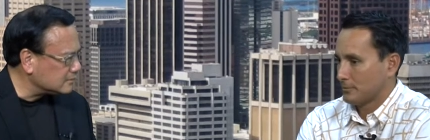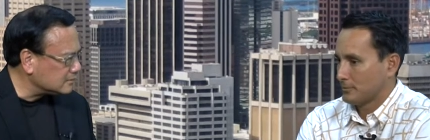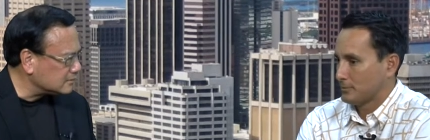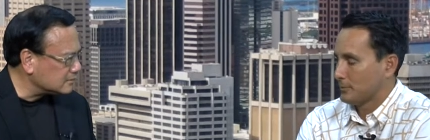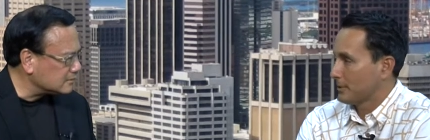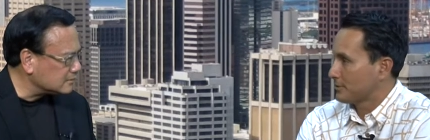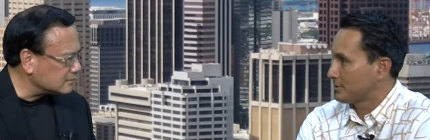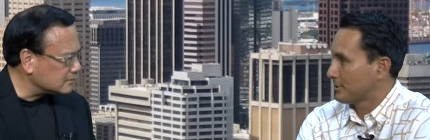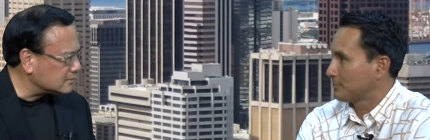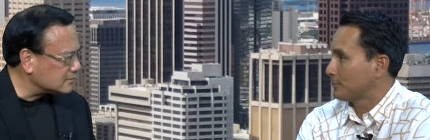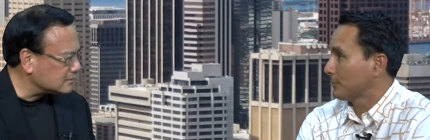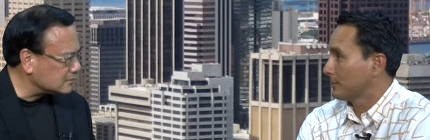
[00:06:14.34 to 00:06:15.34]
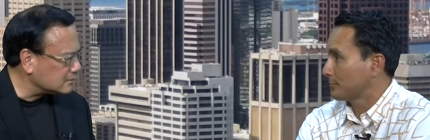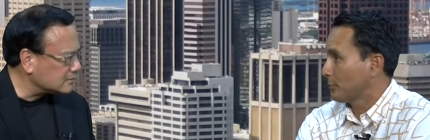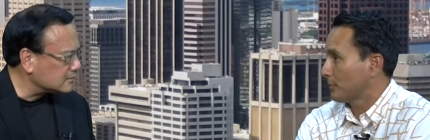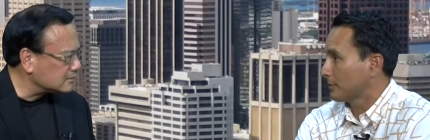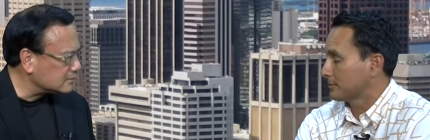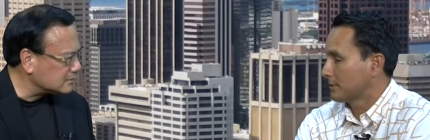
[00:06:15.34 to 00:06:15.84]
Speaker 1: U.S. ships, U.S.
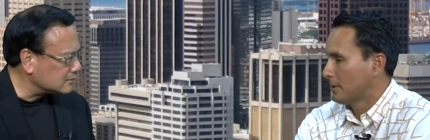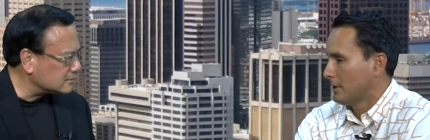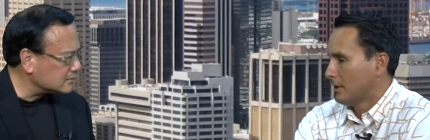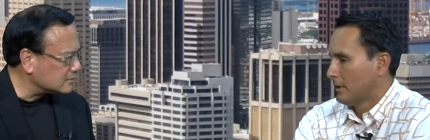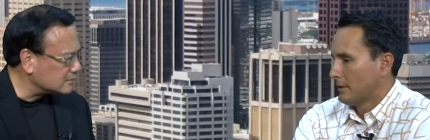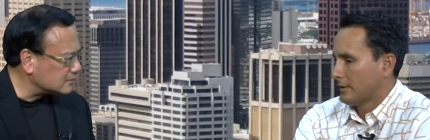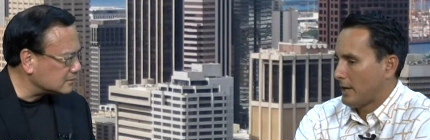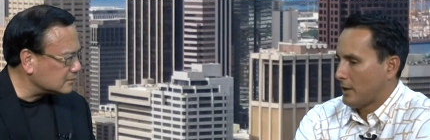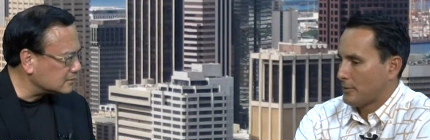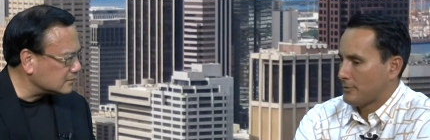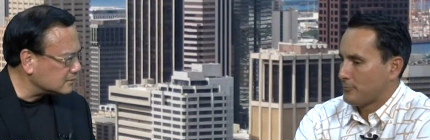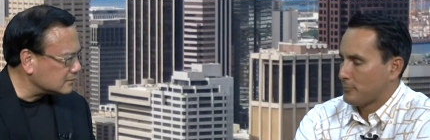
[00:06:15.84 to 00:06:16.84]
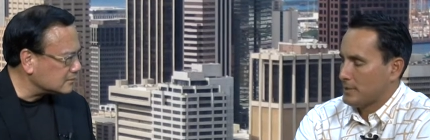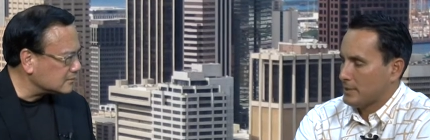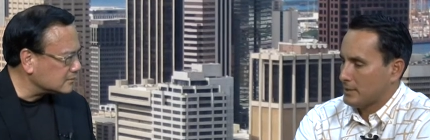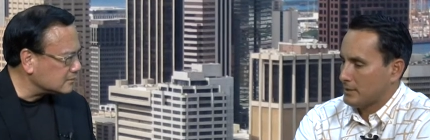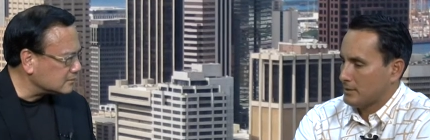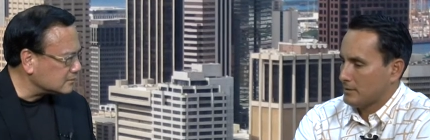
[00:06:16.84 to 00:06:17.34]
ports. Now, if we
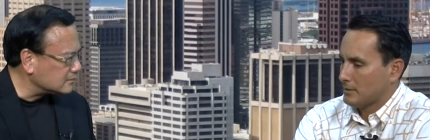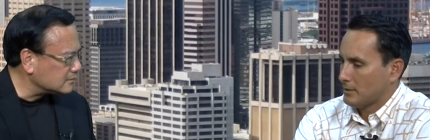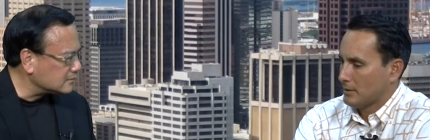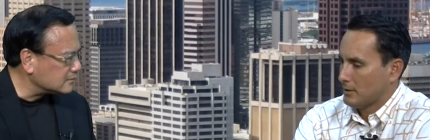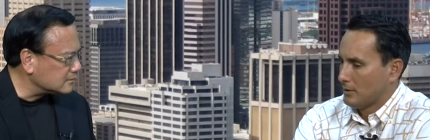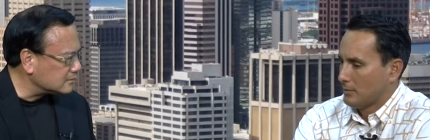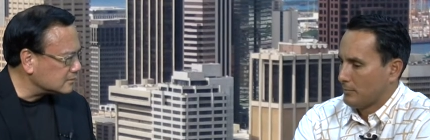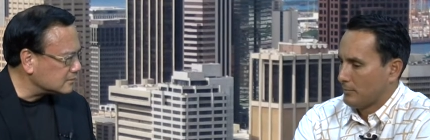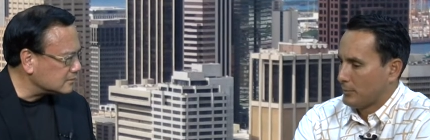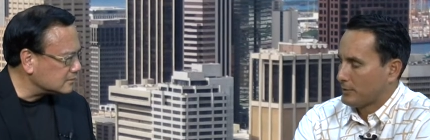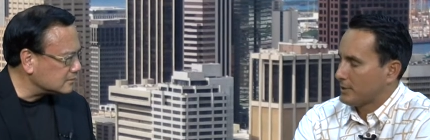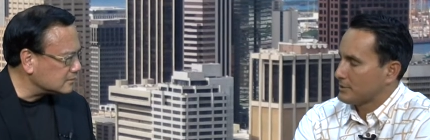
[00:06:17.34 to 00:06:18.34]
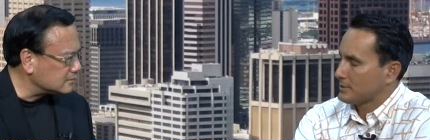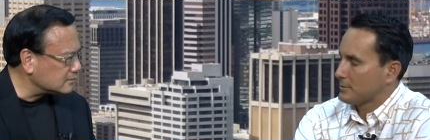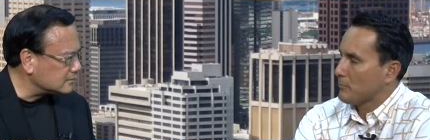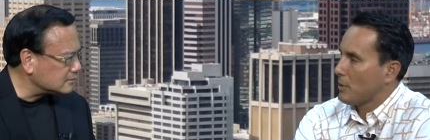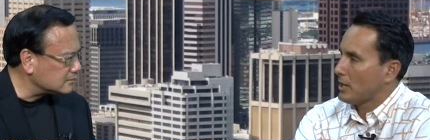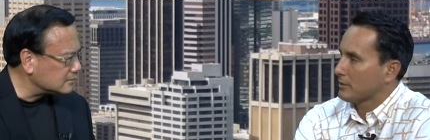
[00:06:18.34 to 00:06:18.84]
can potentially
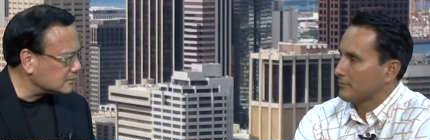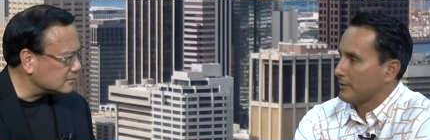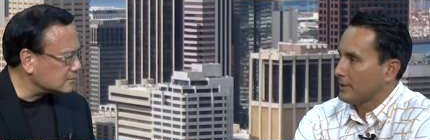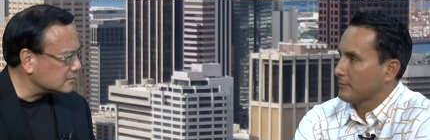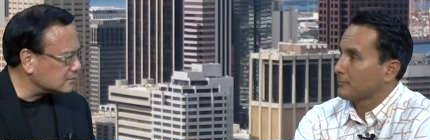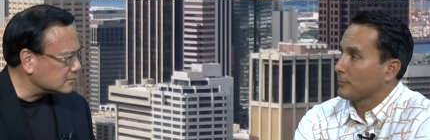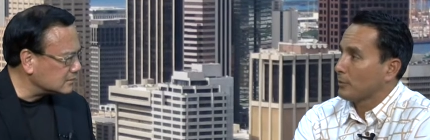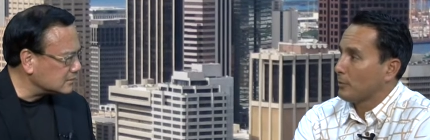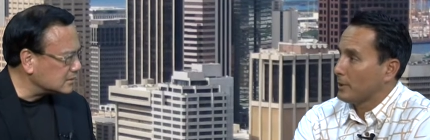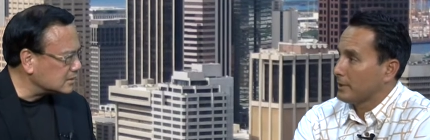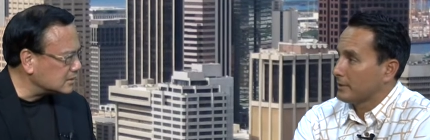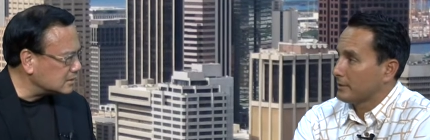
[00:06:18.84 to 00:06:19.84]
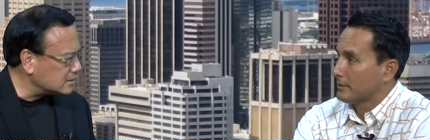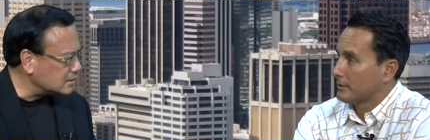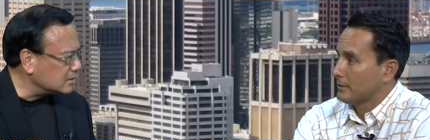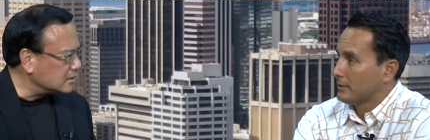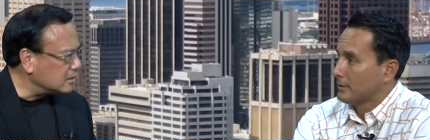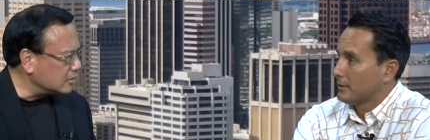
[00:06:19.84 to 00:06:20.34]
modify it for Hawaii,
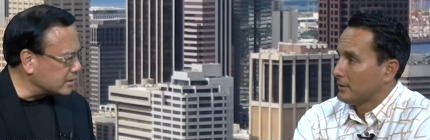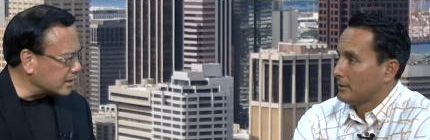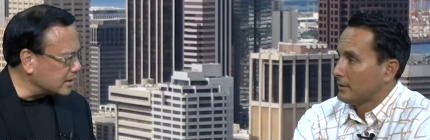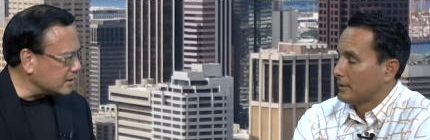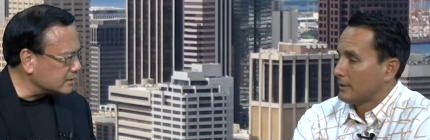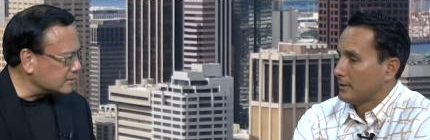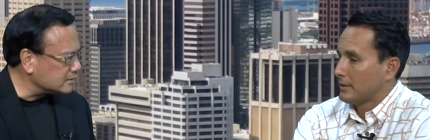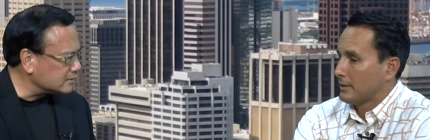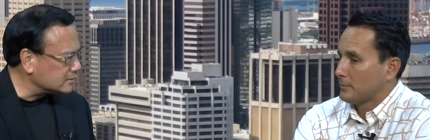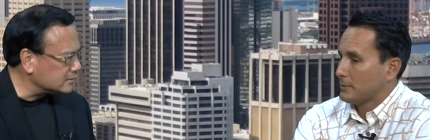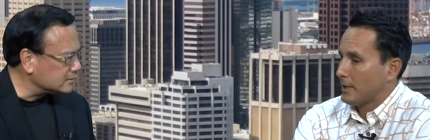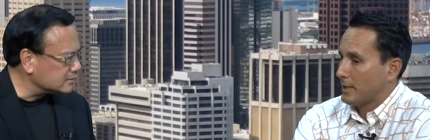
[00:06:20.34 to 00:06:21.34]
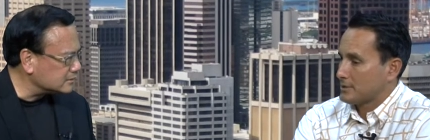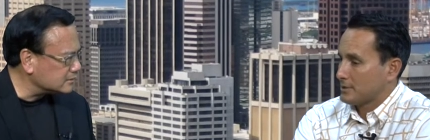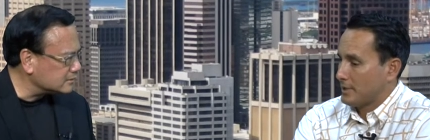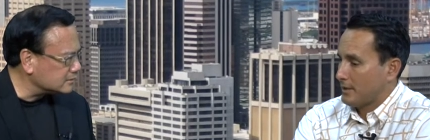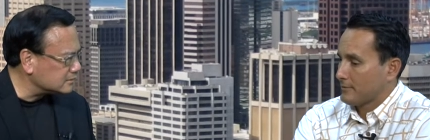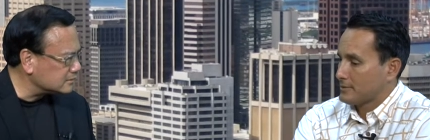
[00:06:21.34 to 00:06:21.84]
then we
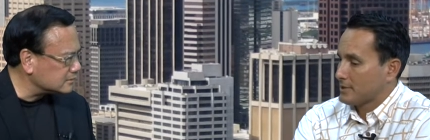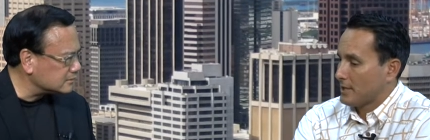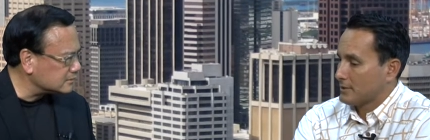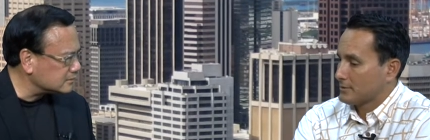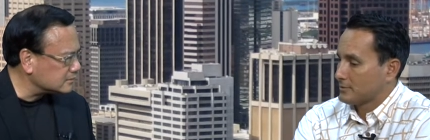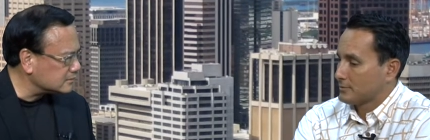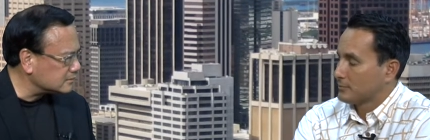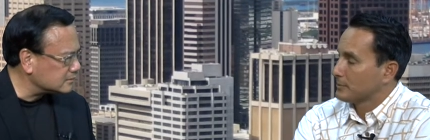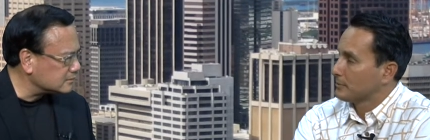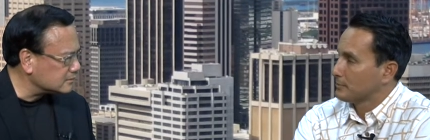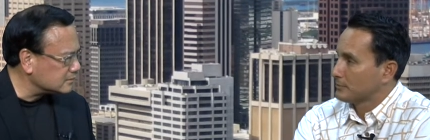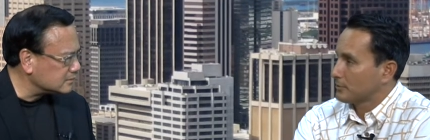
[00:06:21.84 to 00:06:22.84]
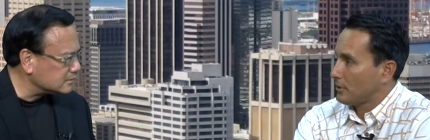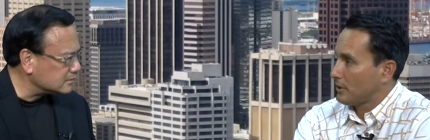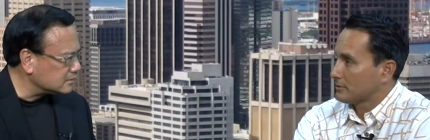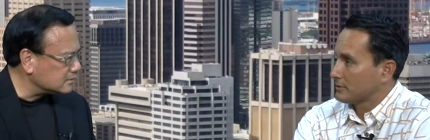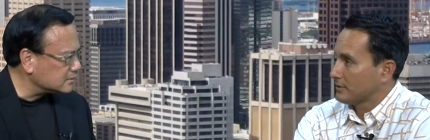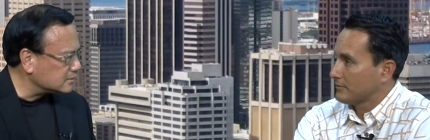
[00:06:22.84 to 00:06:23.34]
actually have a chance to reduce the
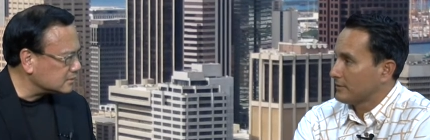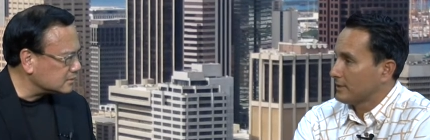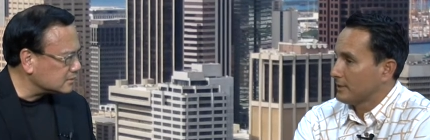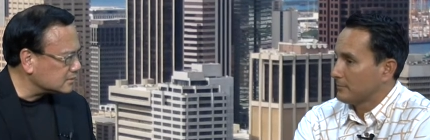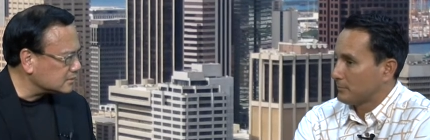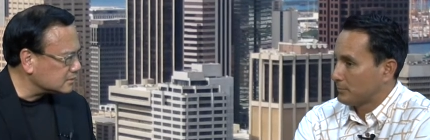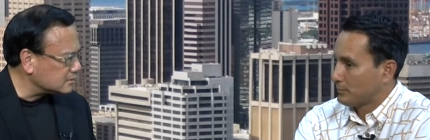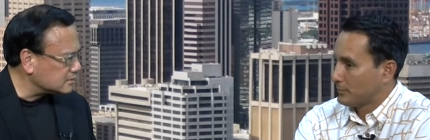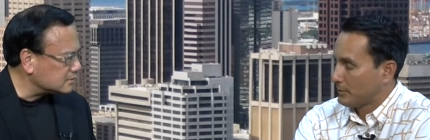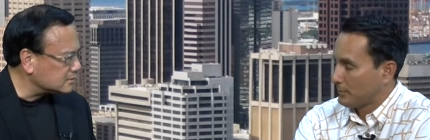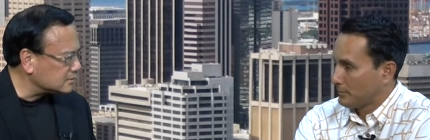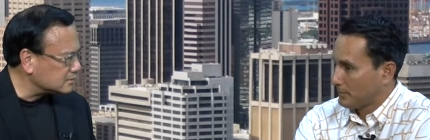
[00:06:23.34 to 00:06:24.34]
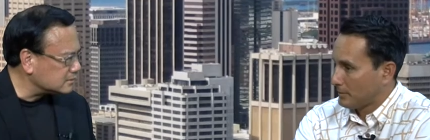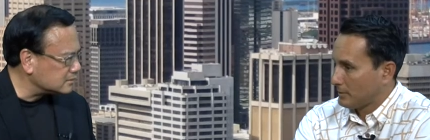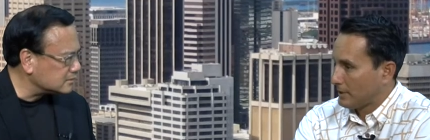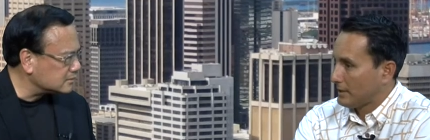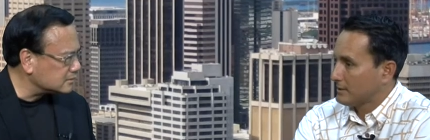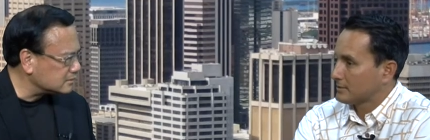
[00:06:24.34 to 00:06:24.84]
cost of living and
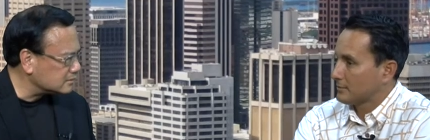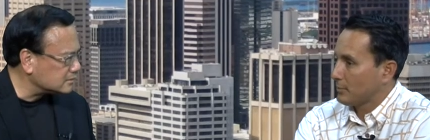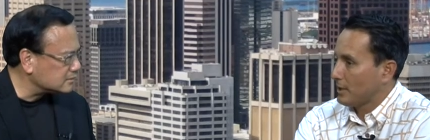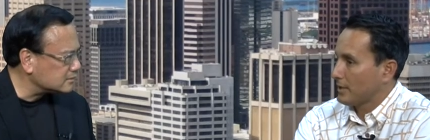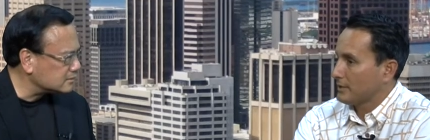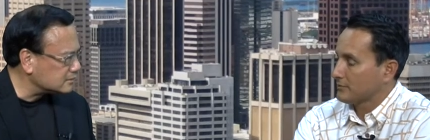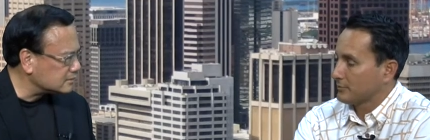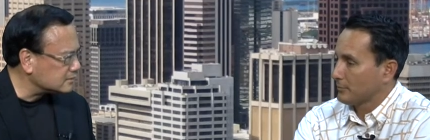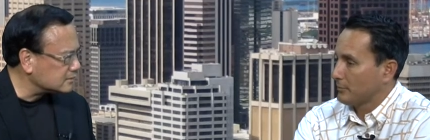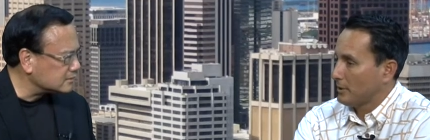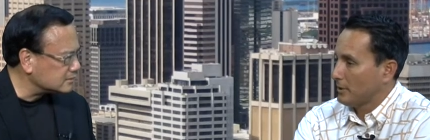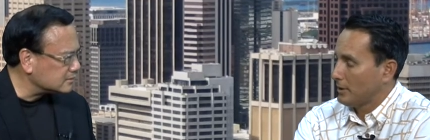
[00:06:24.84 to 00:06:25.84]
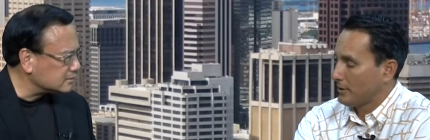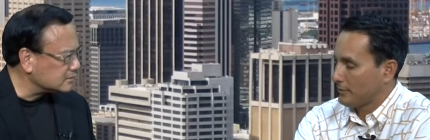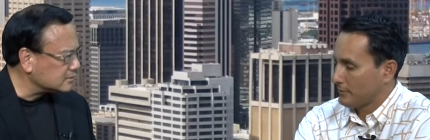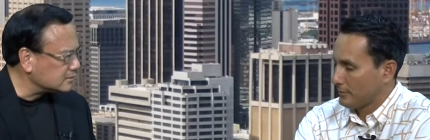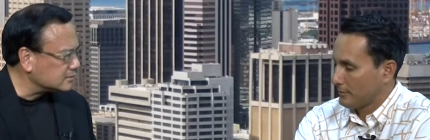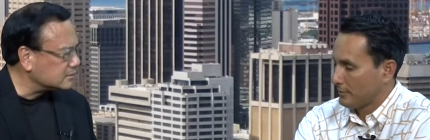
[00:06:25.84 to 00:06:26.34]
gain supplies from
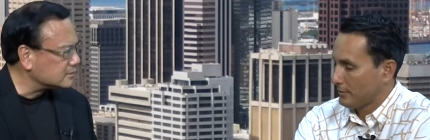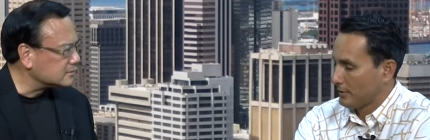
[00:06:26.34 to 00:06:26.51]
other